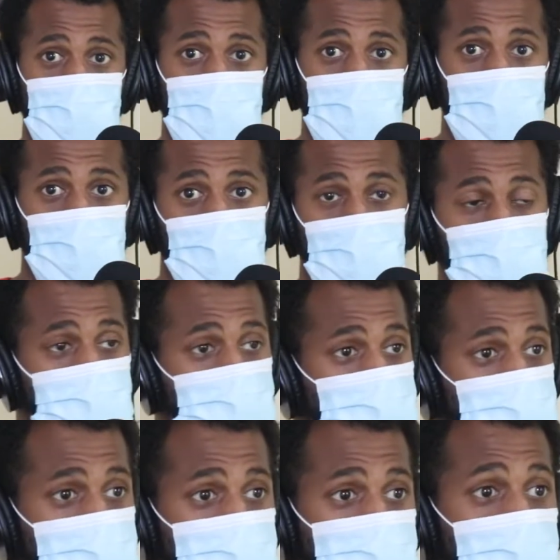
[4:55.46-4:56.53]
and we only
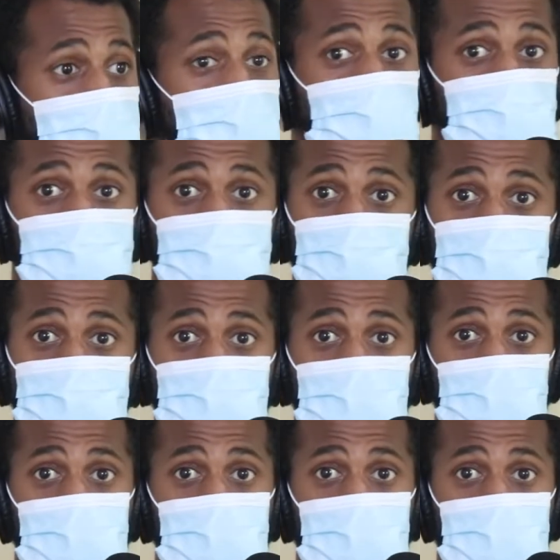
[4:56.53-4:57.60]
see
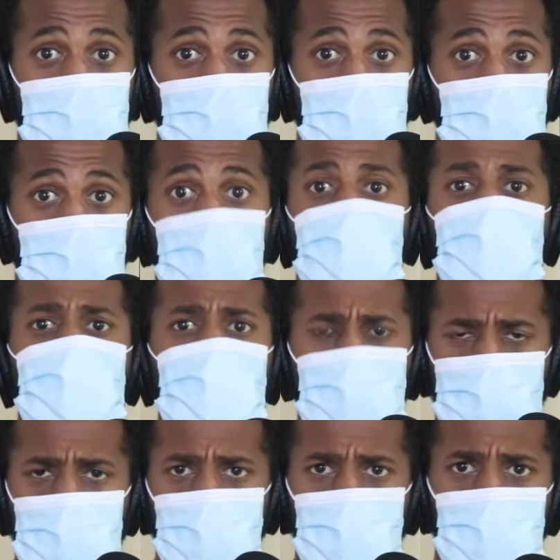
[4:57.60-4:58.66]
5%
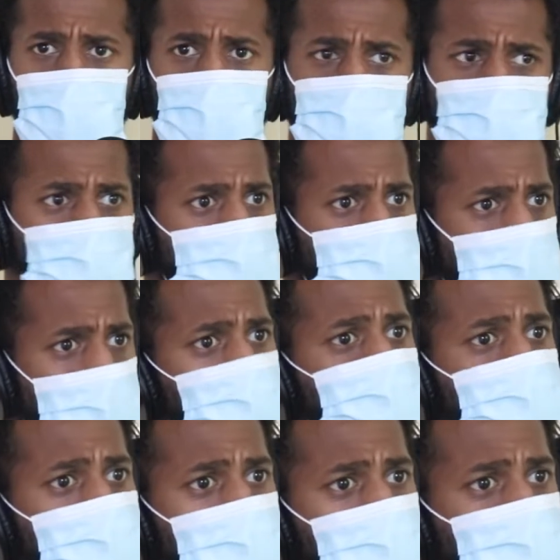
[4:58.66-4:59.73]
typically we only see 5%
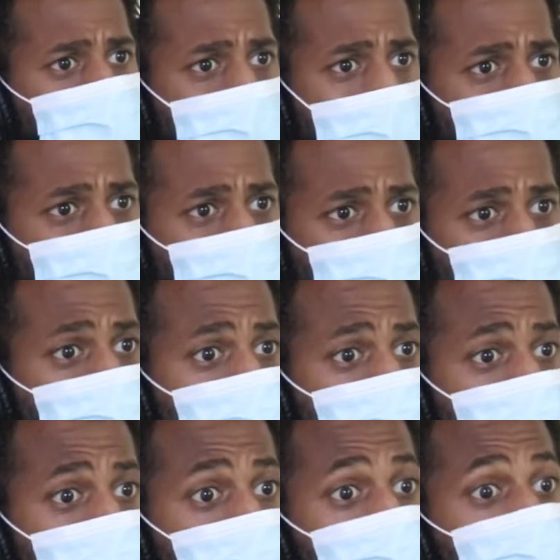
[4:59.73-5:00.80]
of people's lives on social
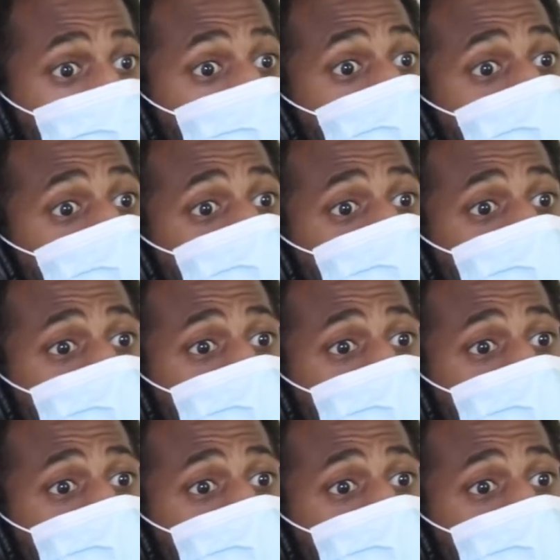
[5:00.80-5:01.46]
media, but